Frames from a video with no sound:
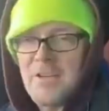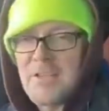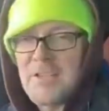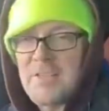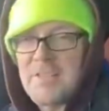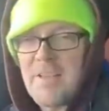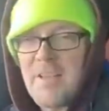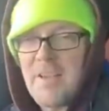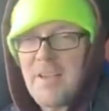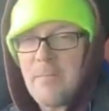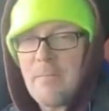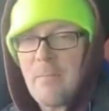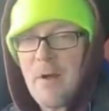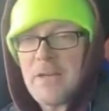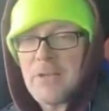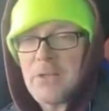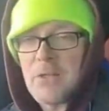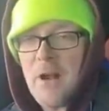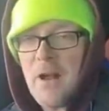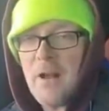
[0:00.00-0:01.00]
just sitting in
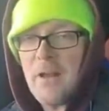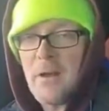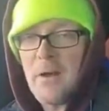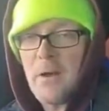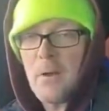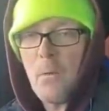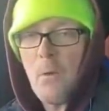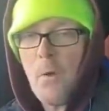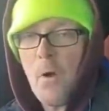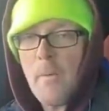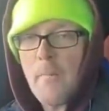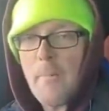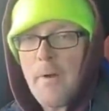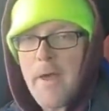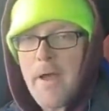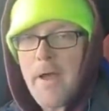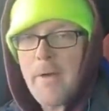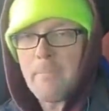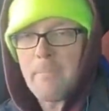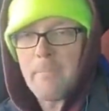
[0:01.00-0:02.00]
my truck here
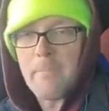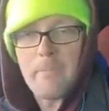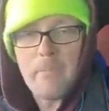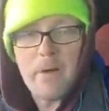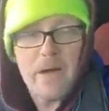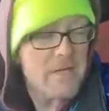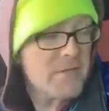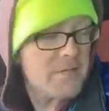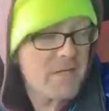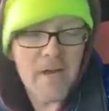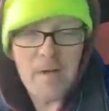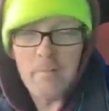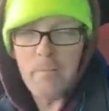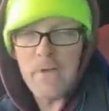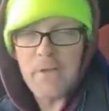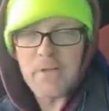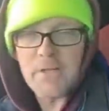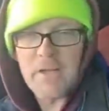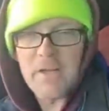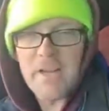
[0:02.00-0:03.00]
warming up. I just got a
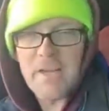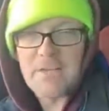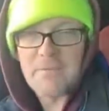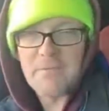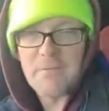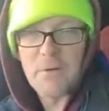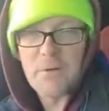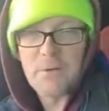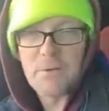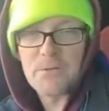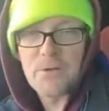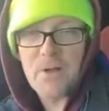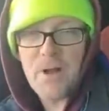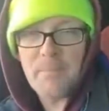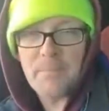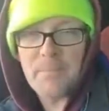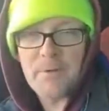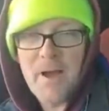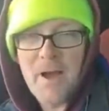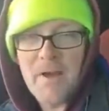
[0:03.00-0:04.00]
bunch of nice fruit
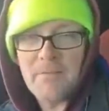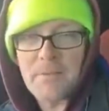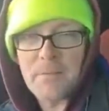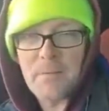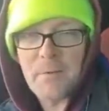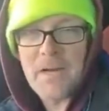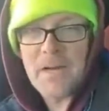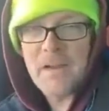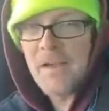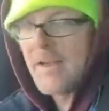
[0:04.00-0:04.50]
dropped off to me.